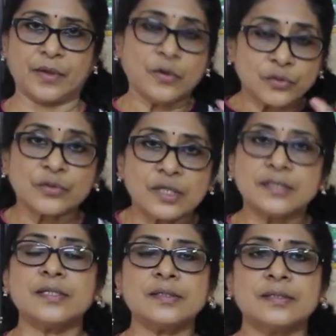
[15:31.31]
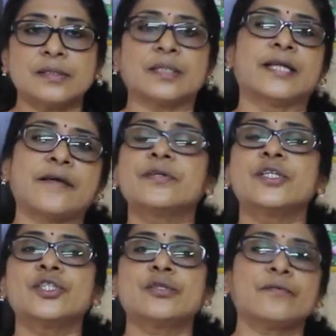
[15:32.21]
So this is the
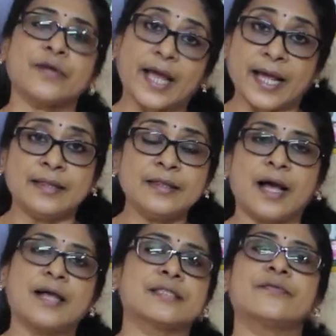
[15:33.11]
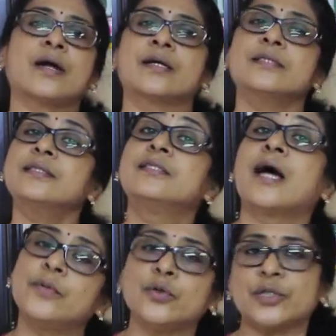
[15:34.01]
definition of health as far as
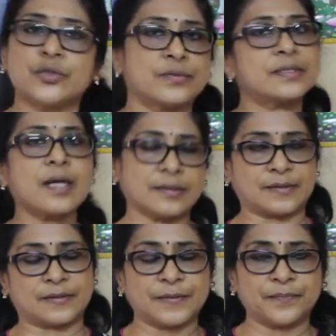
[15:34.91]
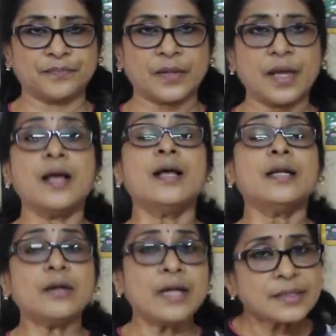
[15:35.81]
WHO is concerned.
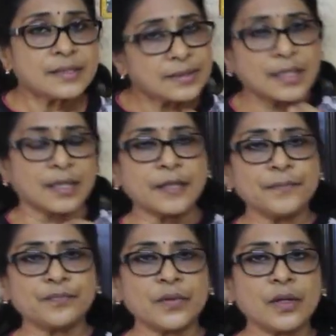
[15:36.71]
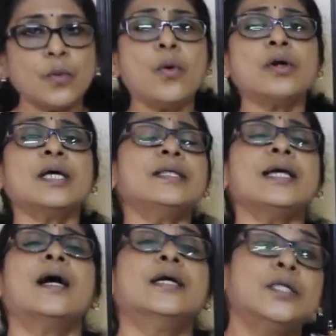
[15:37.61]
Now let us see what are
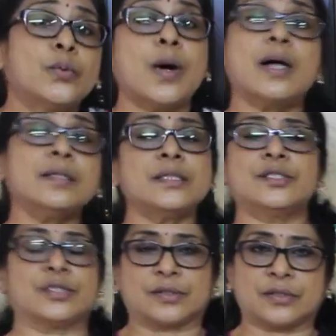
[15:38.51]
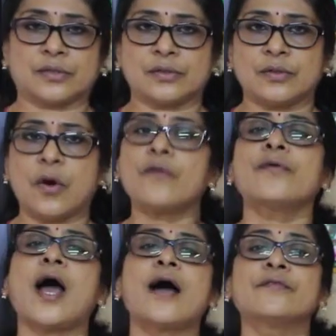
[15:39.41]
the advantages of
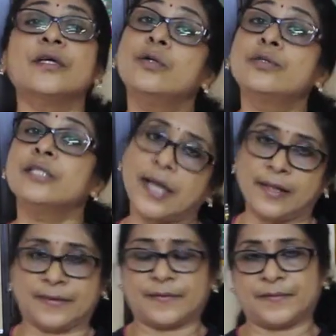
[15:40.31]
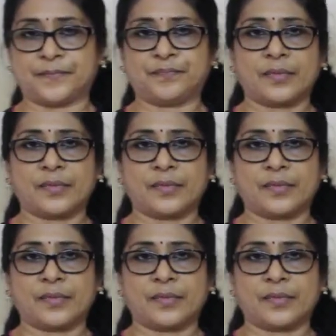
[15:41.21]
having good health.